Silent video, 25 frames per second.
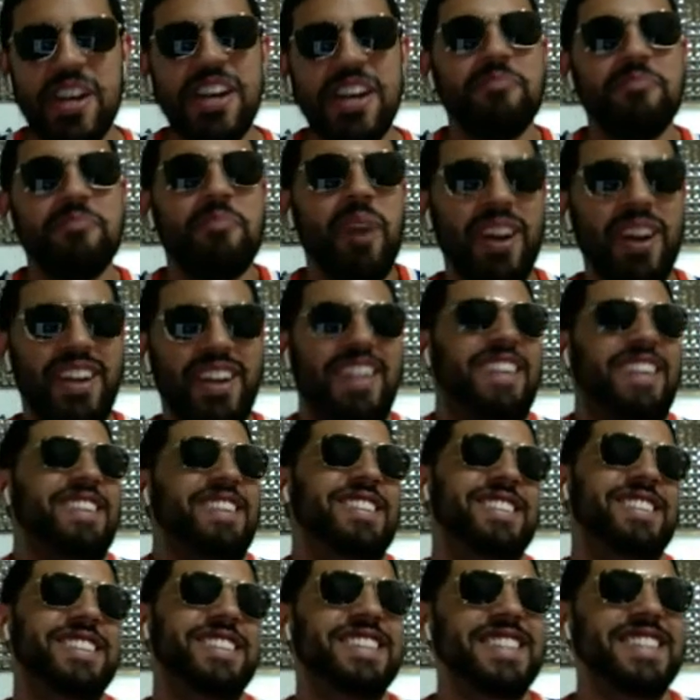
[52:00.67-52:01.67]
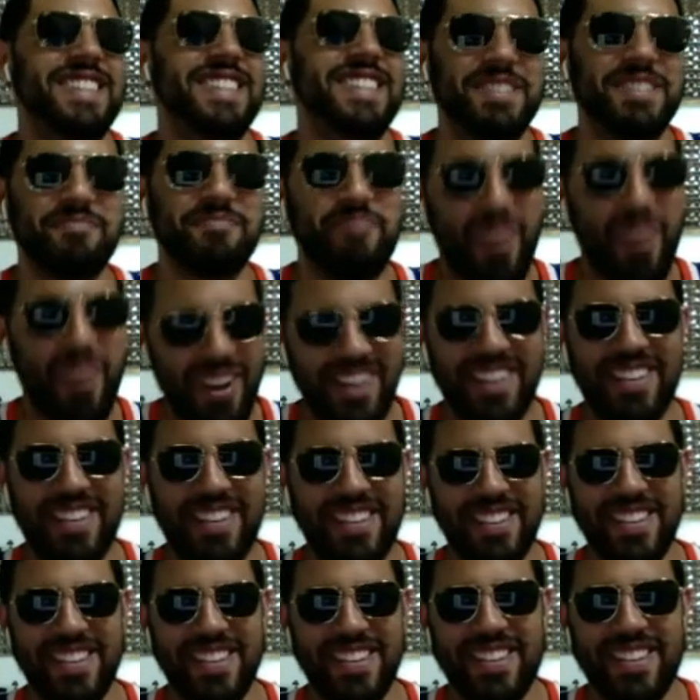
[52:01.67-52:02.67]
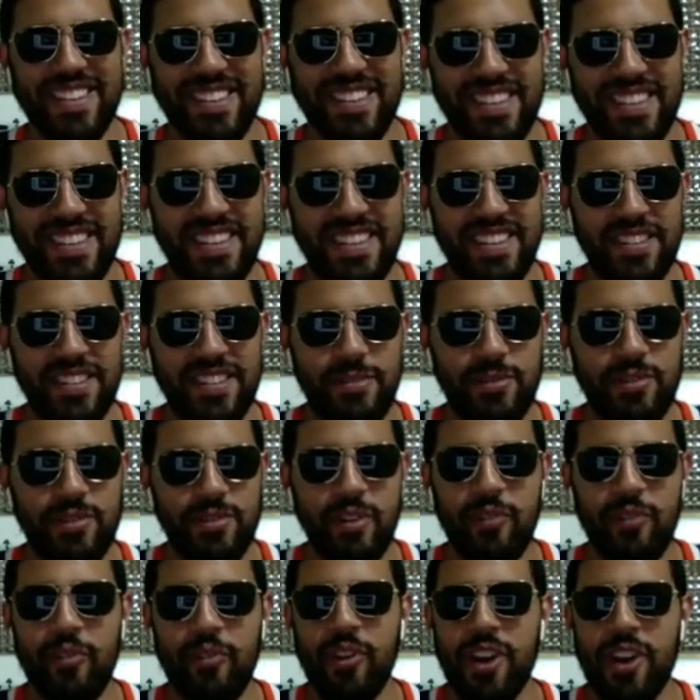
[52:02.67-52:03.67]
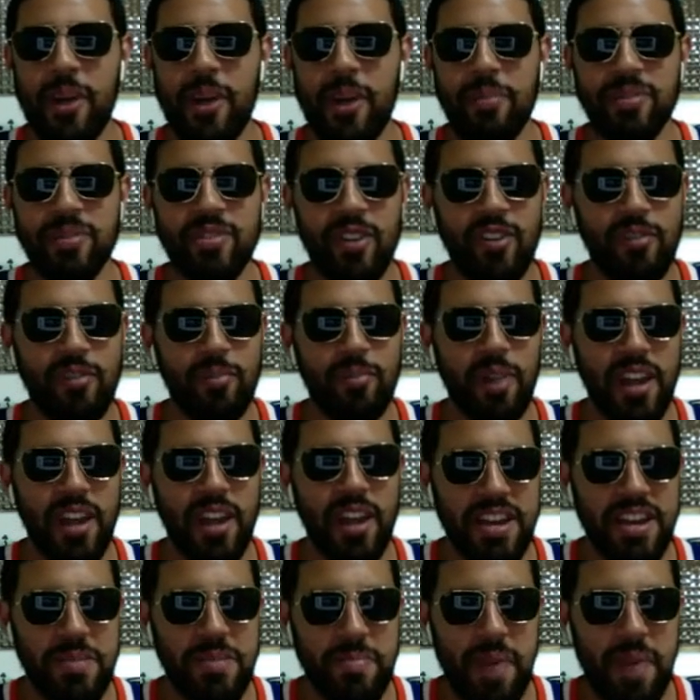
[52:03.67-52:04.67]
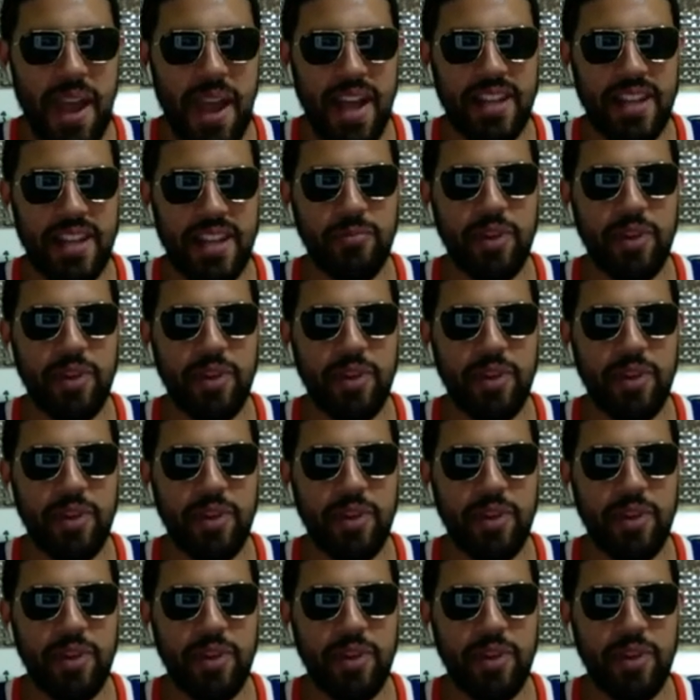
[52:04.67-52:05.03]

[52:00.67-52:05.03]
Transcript: But right. but this was a fun episode of Blunt Impact.